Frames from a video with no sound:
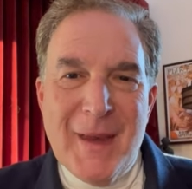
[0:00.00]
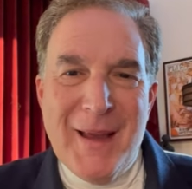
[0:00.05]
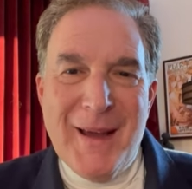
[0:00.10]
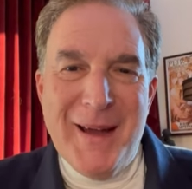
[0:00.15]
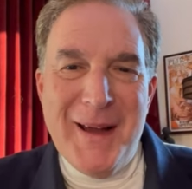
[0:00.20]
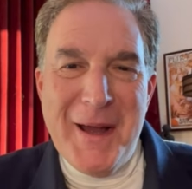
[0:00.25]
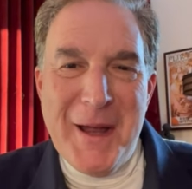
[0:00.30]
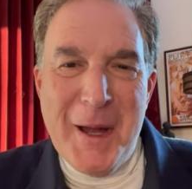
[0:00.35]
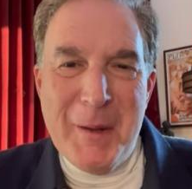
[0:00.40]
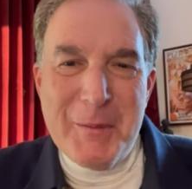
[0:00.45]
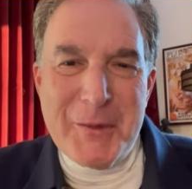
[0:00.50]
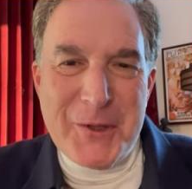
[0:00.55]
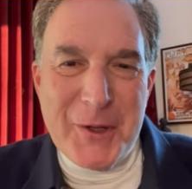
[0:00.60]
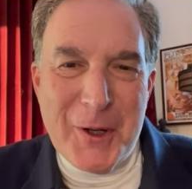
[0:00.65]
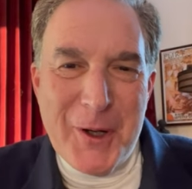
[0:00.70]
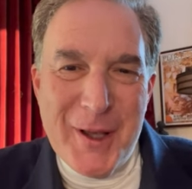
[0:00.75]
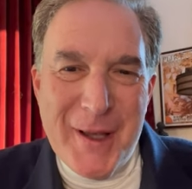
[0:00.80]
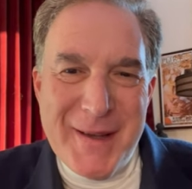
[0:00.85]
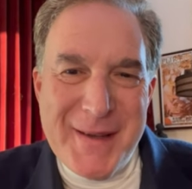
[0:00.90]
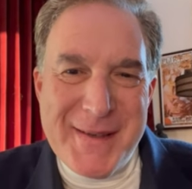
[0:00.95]
Hi, I'm
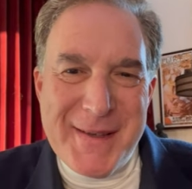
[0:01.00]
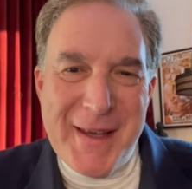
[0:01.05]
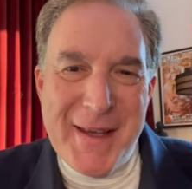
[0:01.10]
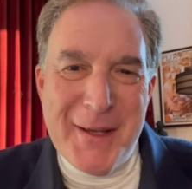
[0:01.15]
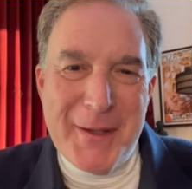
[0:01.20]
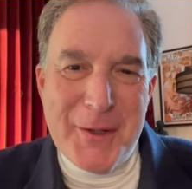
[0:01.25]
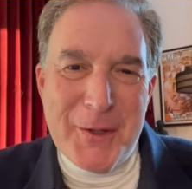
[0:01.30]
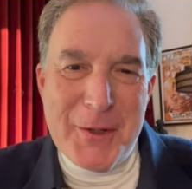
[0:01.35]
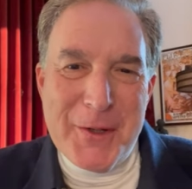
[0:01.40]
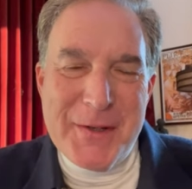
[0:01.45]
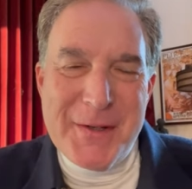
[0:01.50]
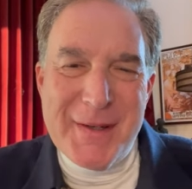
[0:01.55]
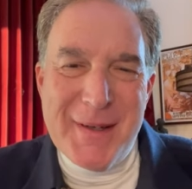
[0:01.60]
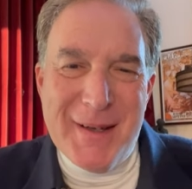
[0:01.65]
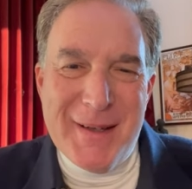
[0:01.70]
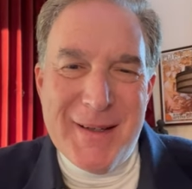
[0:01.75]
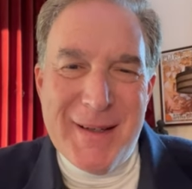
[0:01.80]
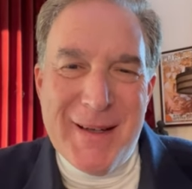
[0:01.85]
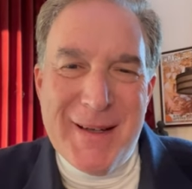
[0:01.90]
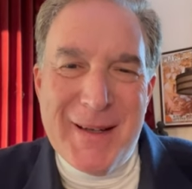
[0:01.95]
Charlie Sanders,
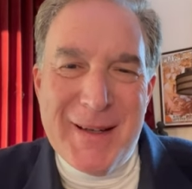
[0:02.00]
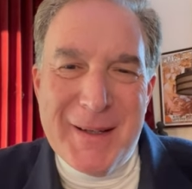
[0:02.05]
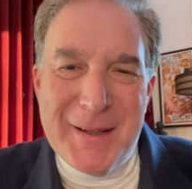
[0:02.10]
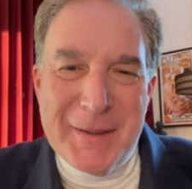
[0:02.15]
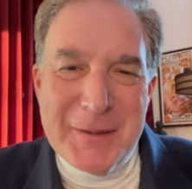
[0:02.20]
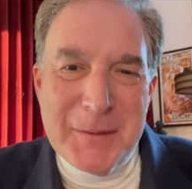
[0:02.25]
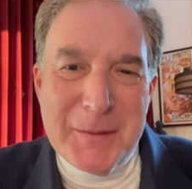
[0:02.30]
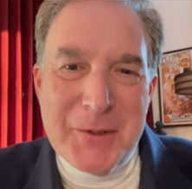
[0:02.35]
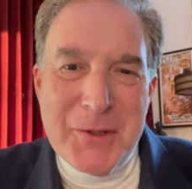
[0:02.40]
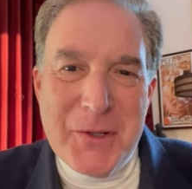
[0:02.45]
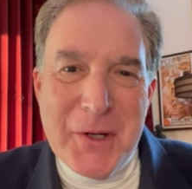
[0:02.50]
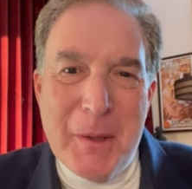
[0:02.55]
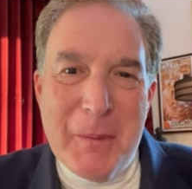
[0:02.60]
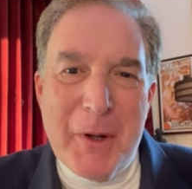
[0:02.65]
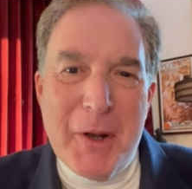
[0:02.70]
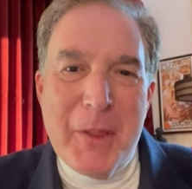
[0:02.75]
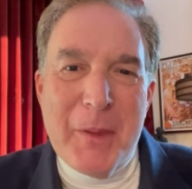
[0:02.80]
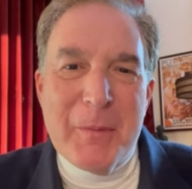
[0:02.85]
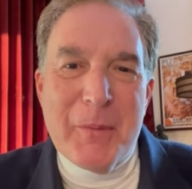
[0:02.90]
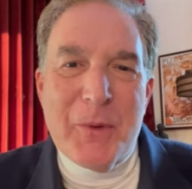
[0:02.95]

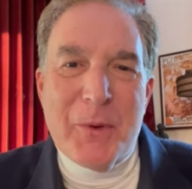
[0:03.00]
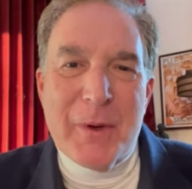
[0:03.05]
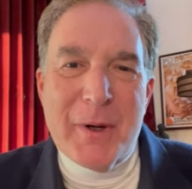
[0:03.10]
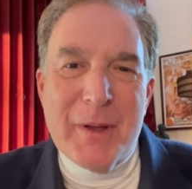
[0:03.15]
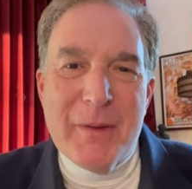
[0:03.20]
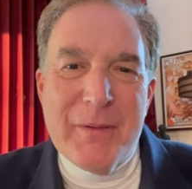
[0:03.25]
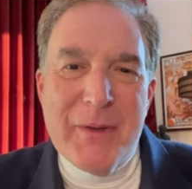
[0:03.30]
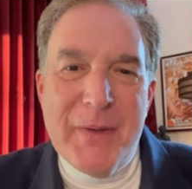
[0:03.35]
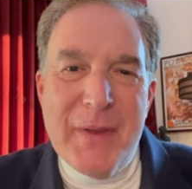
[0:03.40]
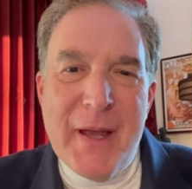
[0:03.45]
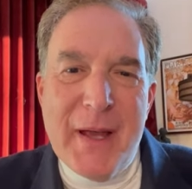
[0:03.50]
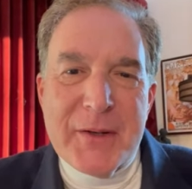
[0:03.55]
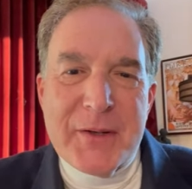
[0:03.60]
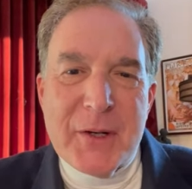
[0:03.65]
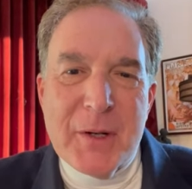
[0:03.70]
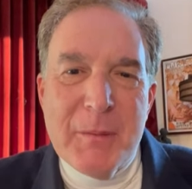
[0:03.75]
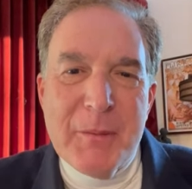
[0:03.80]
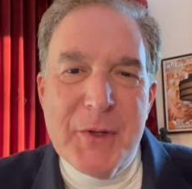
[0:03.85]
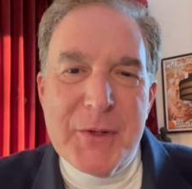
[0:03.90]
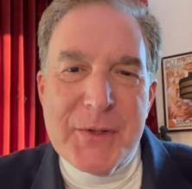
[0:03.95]
Chairman of the Board of the
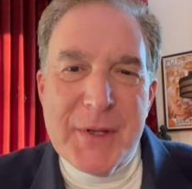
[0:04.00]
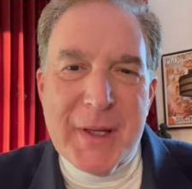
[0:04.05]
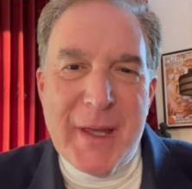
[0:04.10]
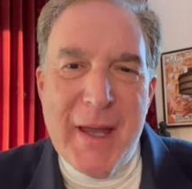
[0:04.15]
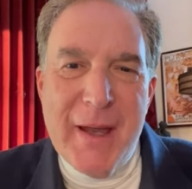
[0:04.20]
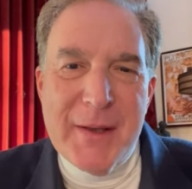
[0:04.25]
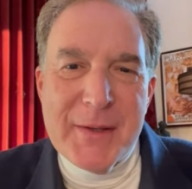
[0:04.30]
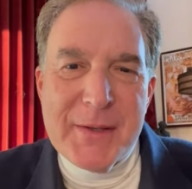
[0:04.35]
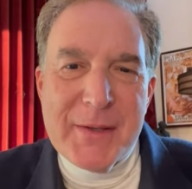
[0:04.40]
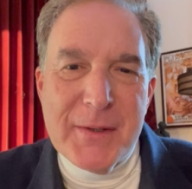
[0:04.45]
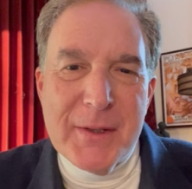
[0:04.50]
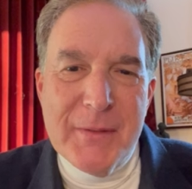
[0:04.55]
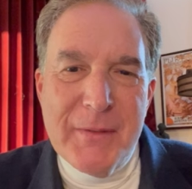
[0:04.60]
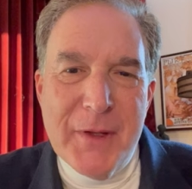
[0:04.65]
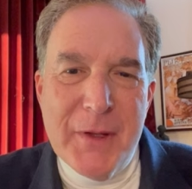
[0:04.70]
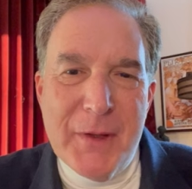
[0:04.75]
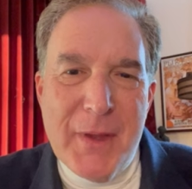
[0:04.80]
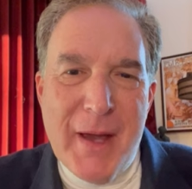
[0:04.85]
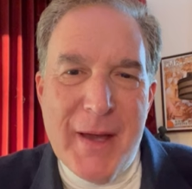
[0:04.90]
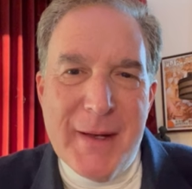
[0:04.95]
National Music Council of the
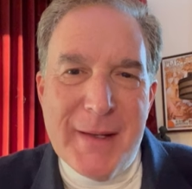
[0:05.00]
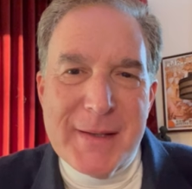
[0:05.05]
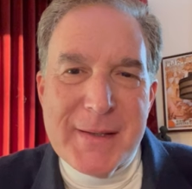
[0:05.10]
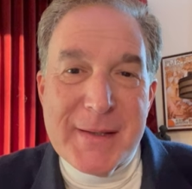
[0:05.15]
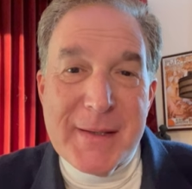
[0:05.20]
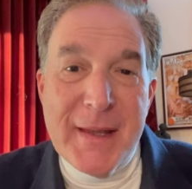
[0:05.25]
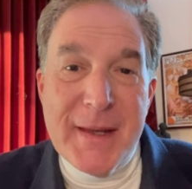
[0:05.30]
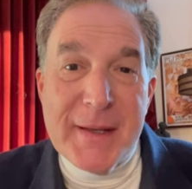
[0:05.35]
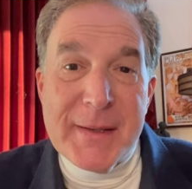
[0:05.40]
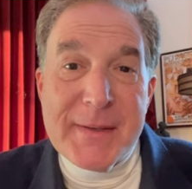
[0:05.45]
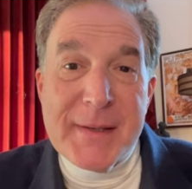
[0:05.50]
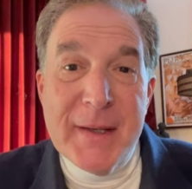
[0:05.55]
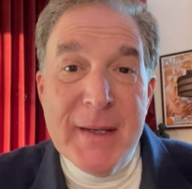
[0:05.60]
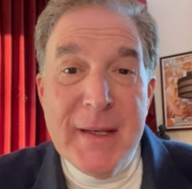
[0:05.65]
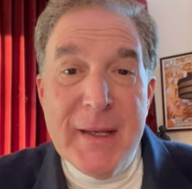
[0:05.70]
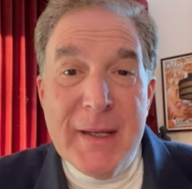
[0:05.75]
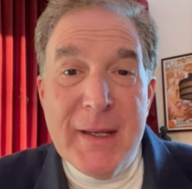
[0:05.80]
United States,